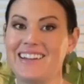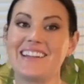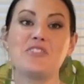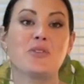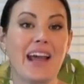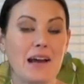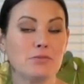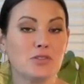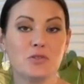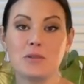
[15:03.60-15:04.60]
Now you can
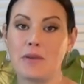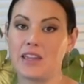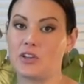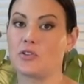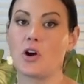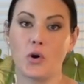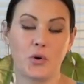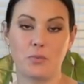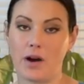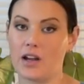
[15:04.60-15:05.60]
absolutely make your
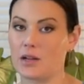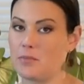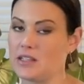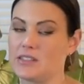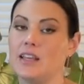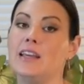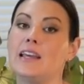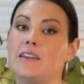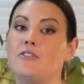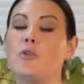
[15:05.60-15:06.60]
own potting mix.
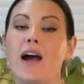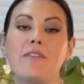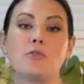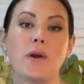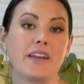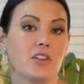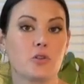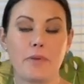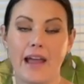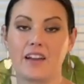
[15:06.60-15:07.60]
If you have a regular
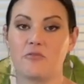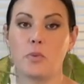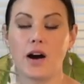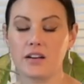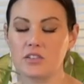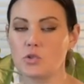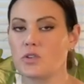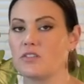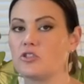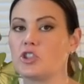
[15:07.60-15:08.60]
bag of potting
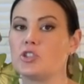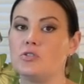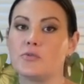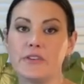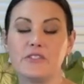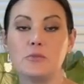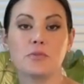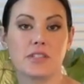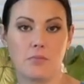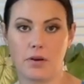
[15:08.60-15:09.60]
soil, just use
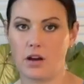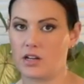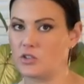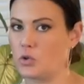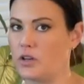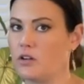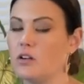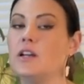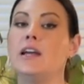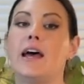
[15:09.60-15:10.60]
50% potting
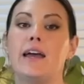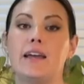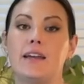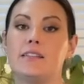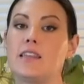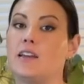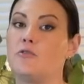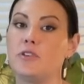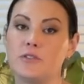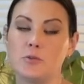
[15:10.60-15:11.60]
soil and then
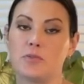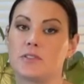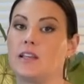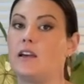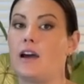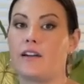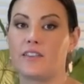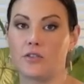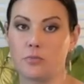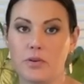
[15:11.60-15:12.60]
50%
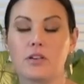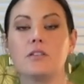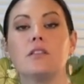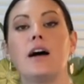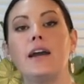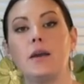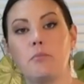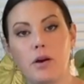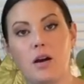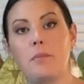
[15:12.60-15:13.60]
either perlite,
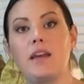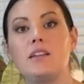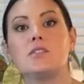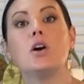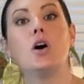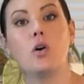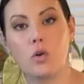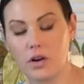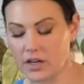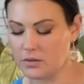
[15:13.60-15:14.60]
pumice,
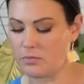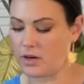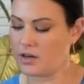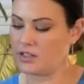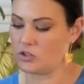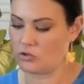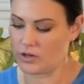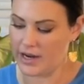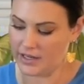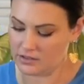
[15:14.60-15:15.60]
orchid bark is
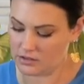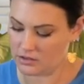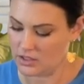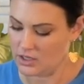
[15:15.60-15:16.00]
great.